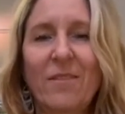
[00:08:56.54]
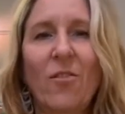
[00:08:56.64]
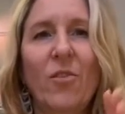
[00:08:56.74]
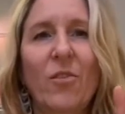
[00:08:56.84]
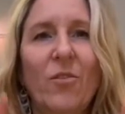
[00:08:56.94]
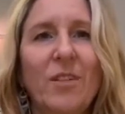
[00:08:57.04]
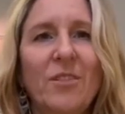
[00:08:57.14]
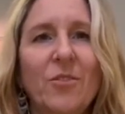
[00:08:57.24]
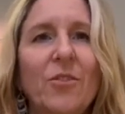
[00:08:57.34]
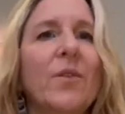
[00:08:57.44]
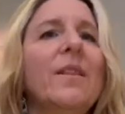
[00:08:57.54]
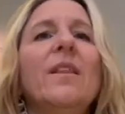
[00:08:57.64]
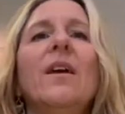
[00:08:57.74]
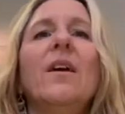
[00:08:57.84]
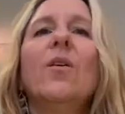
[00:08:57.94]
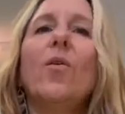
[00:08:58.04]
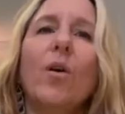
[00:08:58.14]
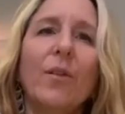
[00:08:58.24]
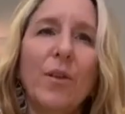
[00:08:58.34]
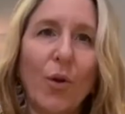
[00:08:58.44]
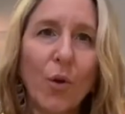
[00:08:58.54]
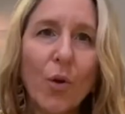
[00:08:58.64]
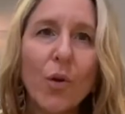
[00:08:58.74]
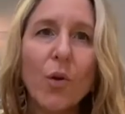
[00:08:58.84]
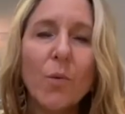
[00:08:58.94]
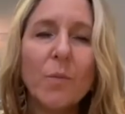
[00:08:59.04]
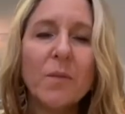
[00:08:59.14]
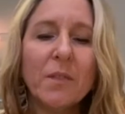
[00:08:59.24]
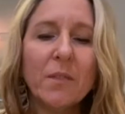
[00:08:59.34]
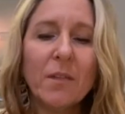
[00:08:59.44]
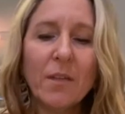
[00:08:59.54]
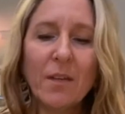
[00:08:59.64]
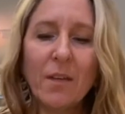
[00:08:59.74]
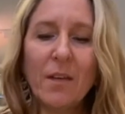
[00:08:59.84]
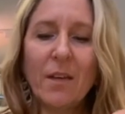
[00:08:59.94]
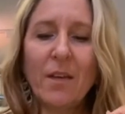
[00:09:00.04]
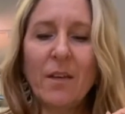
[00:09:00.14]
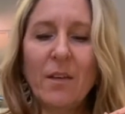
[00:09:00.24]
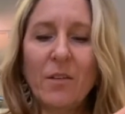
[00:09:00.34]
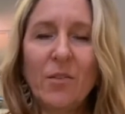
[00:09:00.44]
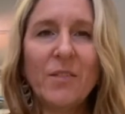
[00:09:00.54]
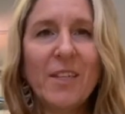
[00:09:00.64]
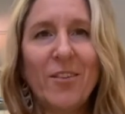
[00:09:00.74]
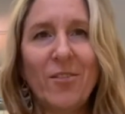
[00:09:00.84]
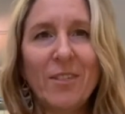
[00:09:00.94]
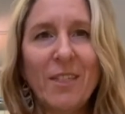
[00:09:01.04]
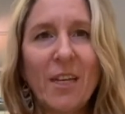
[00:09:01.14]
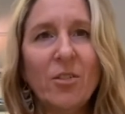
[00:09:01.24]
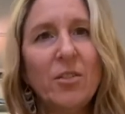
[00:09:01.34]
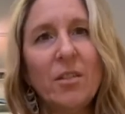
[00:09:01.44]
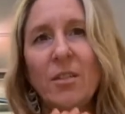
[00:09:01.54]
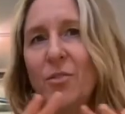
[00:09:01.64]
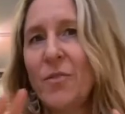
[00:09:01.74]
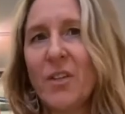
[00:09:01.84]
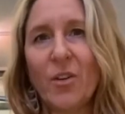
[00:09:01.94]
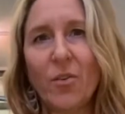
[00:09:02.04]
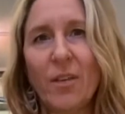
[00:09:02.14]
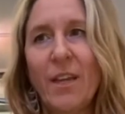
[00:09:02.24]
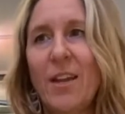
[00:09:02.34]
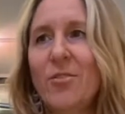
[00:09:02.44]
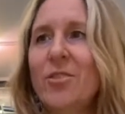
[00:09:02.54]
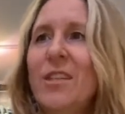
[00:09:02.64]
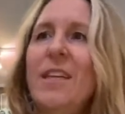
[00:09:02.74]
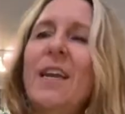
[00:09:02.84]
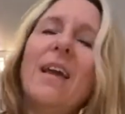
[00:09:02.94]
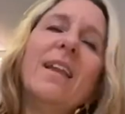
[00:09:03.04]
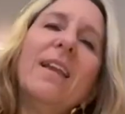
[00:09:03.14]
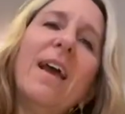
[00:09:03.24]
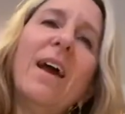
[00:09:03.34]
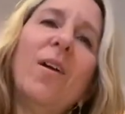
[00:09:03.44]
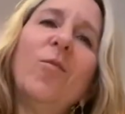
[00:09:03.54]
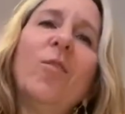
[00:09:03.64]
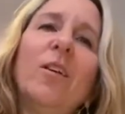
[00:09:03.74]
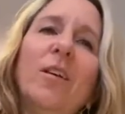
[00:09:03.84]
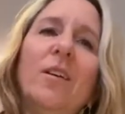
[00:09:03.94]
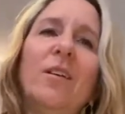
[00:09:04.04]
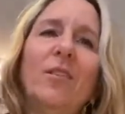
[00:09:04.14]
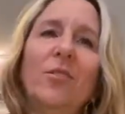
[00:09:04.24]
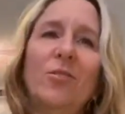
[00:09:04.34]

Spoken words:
All the crystals are in there, all the herbs. You've set your intention, you've cleared all the energy, and now you're